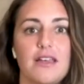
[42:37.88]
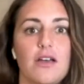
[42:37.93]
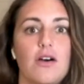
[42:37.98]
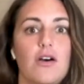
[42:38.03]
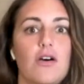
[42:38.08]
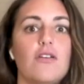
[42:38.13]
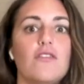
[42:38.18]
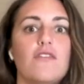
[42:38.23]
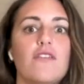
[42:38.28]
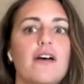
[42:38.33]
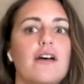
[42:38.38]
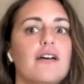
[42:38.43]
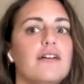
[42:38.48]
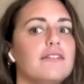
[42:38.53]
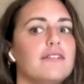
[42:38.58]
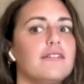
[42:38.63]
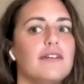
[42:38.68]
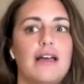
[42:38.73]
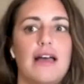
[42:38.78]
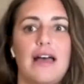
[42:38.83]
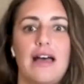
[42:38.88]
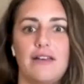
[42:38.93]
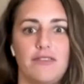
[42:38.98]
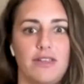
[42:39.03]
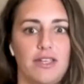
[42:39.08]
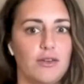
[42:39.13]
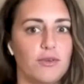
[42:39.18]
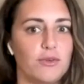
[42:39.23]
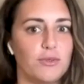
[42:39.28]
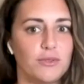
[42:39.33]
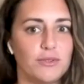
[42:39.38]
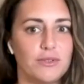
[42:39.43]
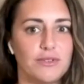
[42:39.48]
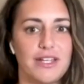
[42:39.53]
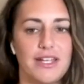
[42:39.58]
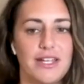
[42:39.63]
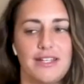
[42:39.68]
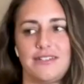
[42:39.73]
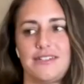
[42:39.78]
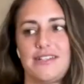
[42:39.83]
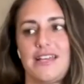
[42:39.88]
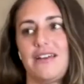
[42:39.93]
of having it all and